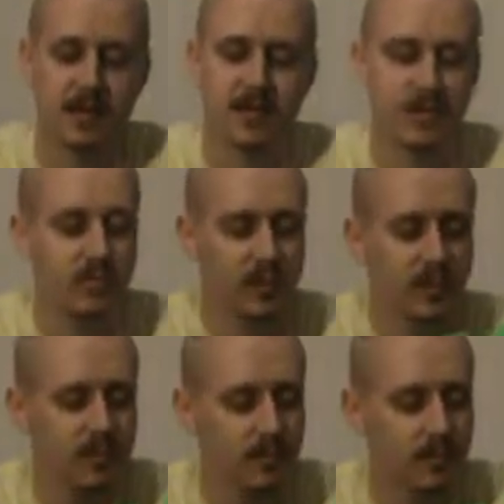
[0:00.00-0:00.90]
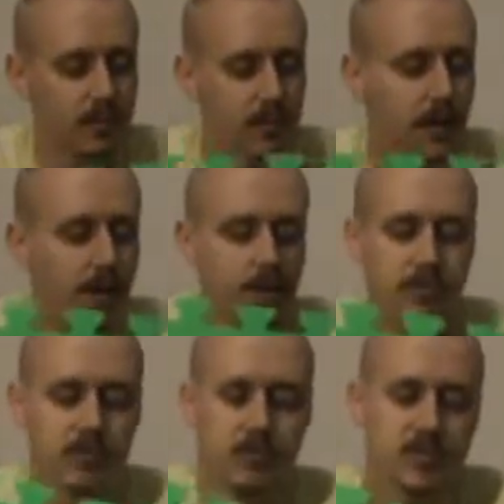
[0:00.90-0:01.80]
They're going to be
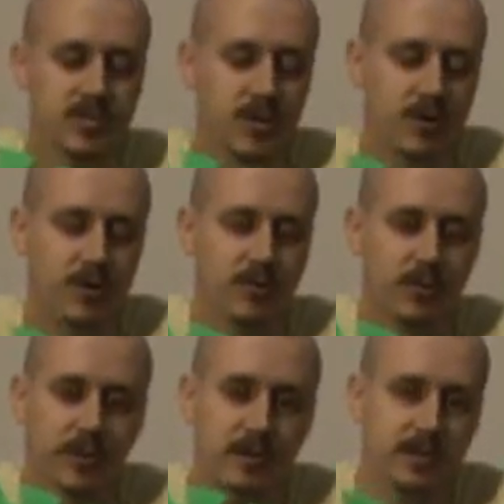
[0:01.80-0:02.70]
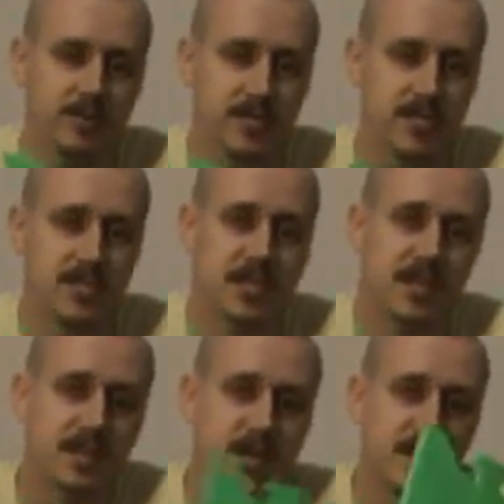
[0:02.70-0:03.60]
little soda or beer koozies
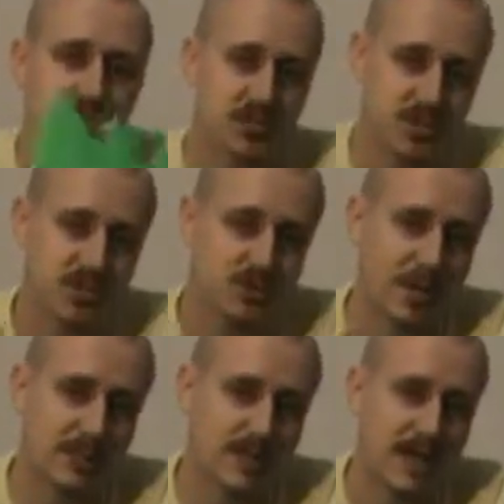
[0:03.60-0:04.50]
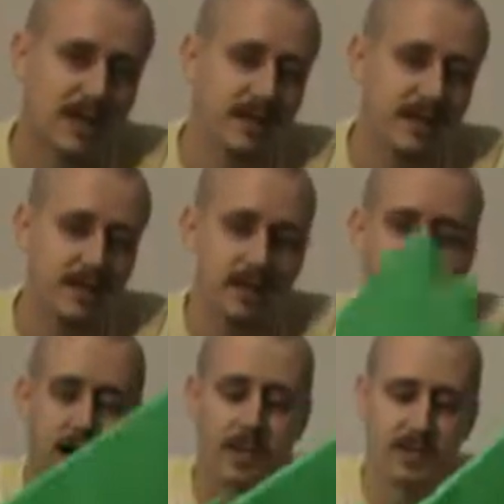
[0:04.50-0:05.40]
that you can just drop your can in.
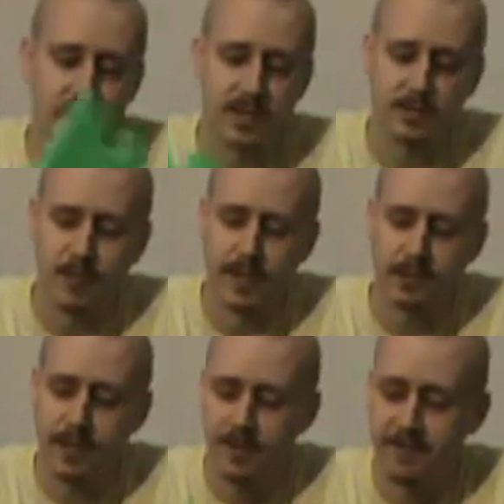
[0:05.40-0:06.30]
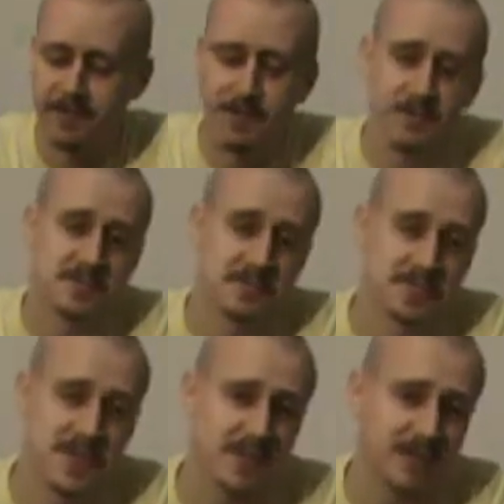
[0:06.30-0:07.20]
They're going to be made completely out of foam, so you
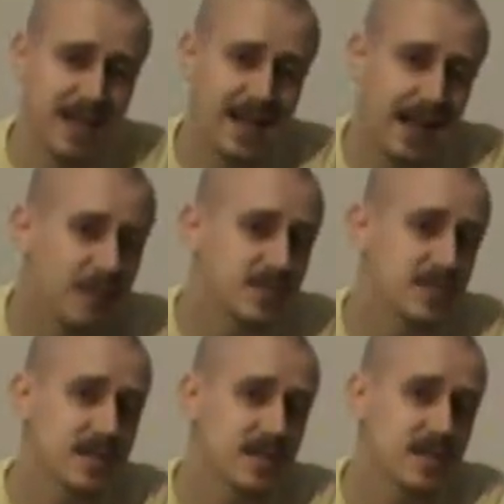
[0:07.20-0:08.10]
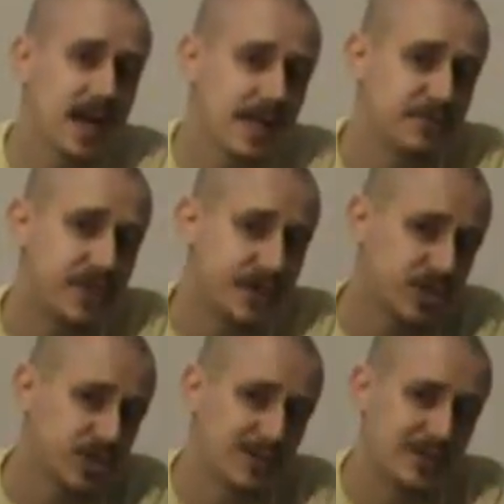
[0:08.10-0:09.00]
can take your can out and you can
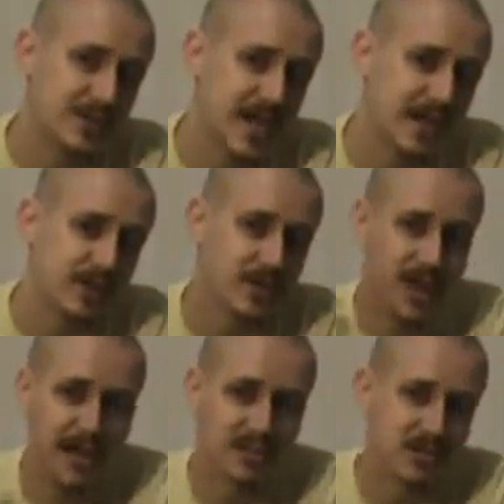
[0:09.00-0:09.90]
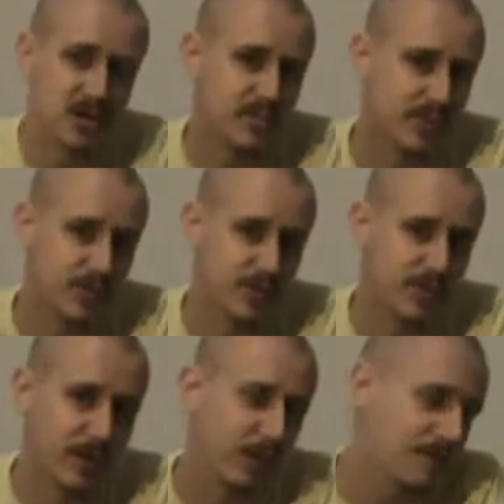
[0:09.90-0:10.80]
actually use the tankard as a LARP
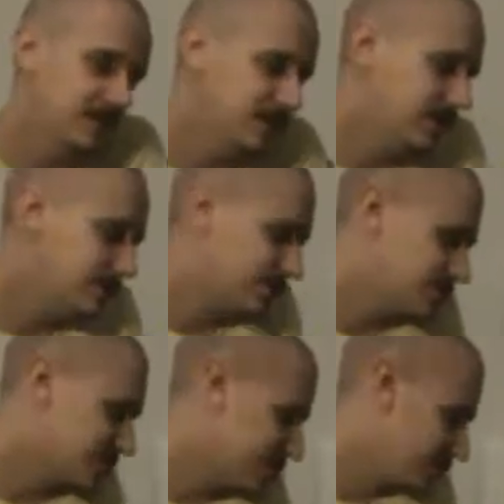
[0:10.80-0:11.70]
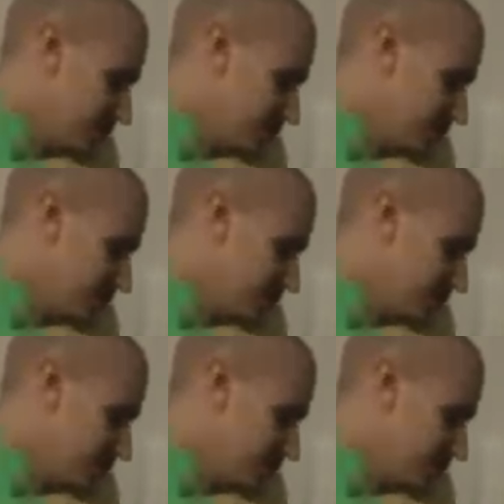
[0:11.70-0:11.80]
throwing weapon, which is going to be